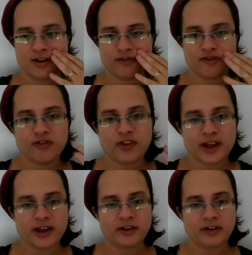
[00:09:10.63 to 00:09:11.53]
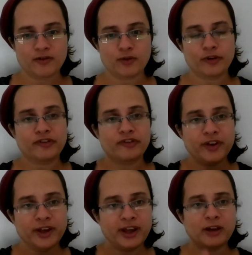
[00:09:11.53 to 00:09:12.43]
fitted for
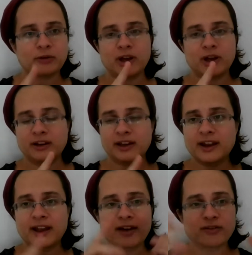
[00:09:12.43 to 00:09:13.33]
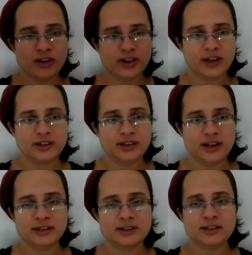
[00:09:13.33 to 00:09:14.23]
feeding and getting everything it
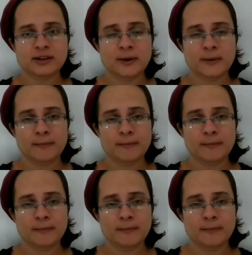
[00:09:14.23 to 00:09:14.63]
needs